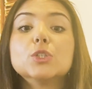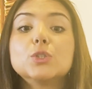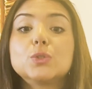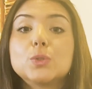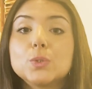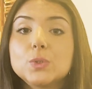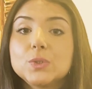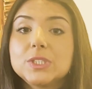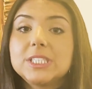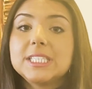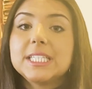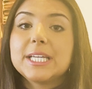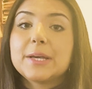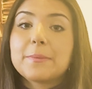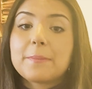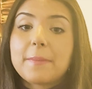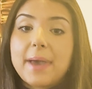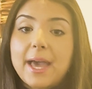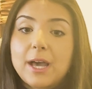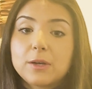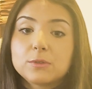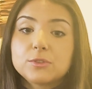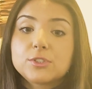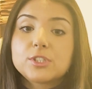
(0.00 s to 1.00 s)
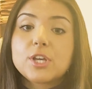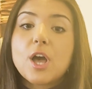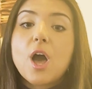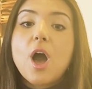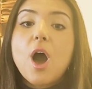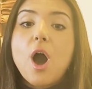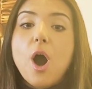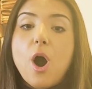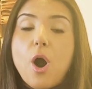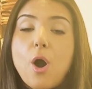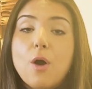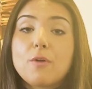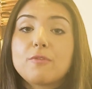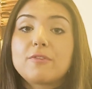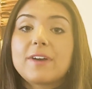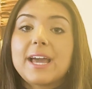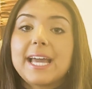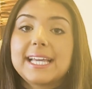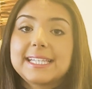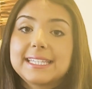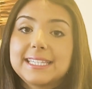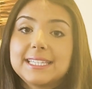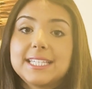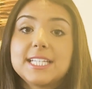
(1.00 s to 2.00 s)
to the amount of
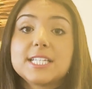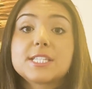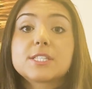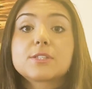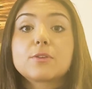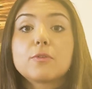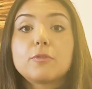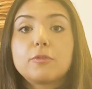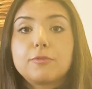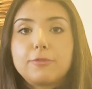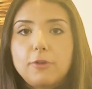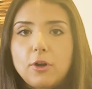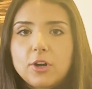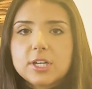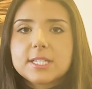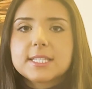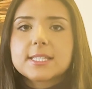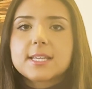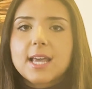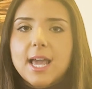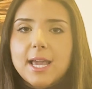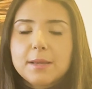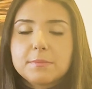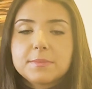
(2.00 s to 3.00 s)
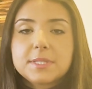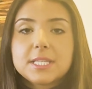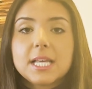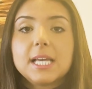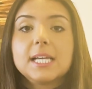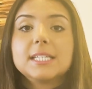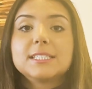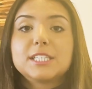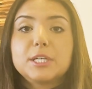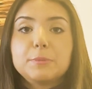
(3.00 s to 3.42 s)
at least 4 times